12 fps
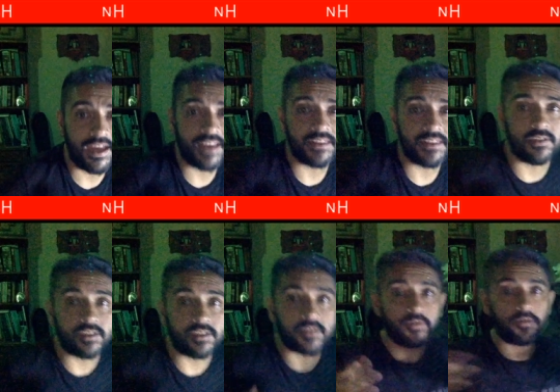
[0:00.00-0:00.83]
I
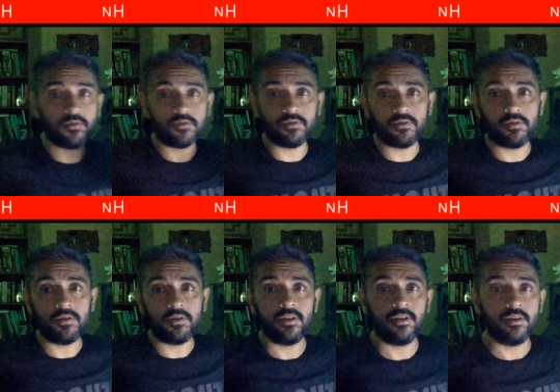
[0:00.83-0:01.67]
need to
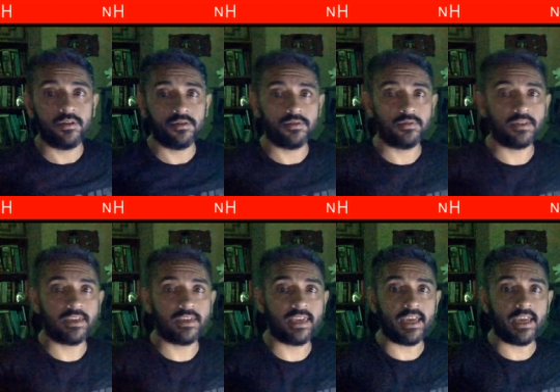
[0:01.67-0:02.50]
to
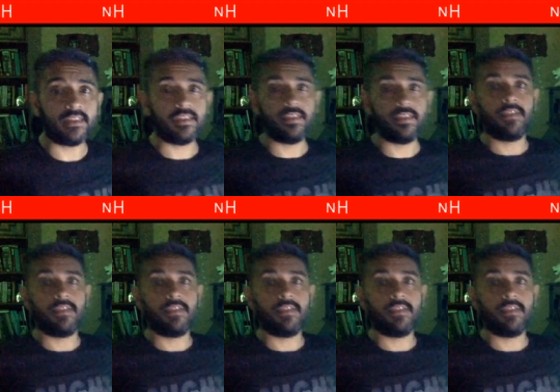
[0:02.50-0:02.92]
get